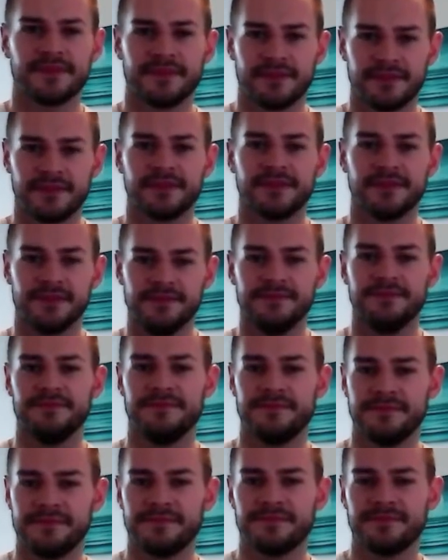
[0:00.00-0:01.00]

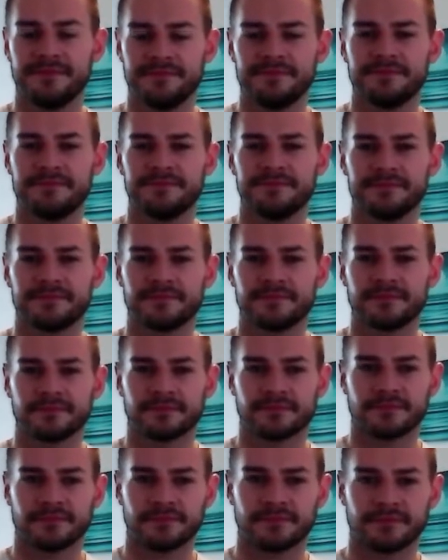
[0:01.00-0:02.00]

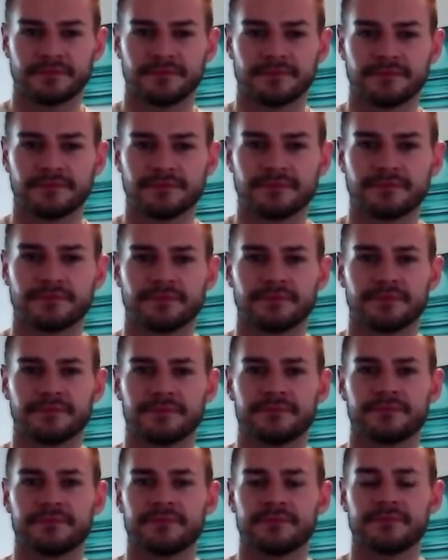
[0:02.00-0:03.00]

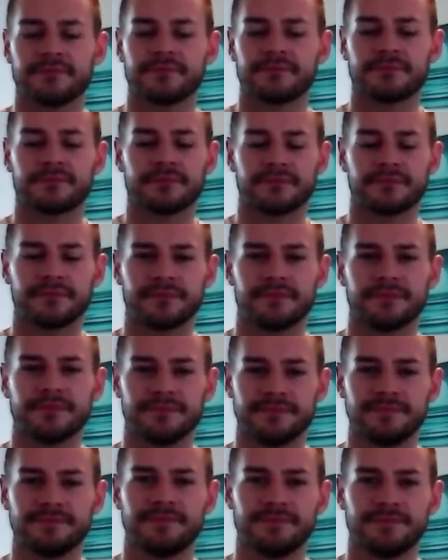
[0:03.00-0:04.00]

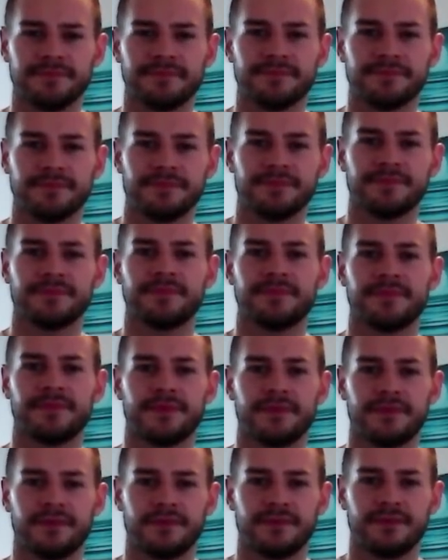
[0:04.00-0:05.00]

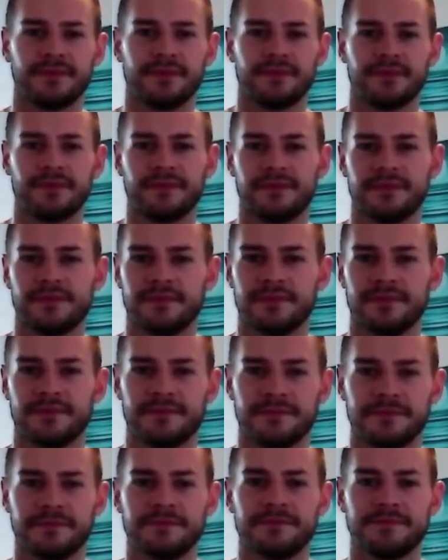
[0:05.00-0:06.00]

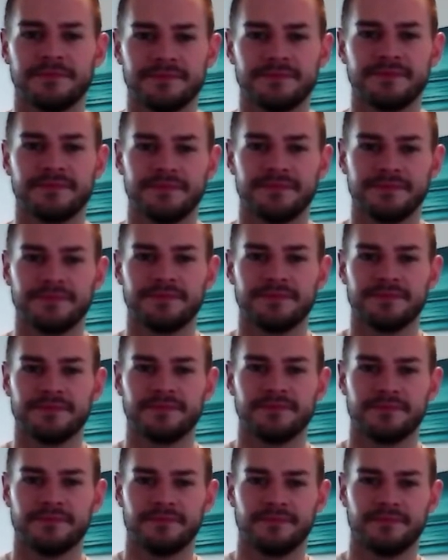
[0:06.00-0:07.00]

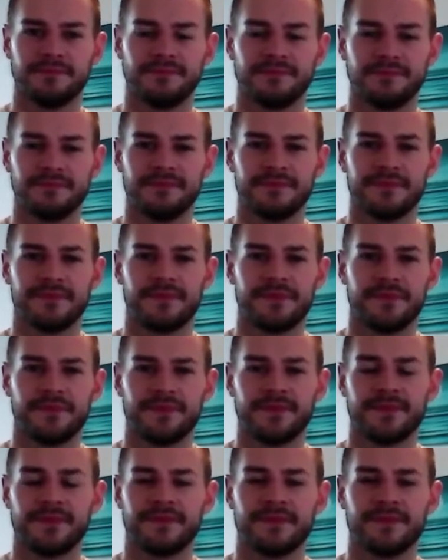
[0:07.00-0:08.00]
[no speech]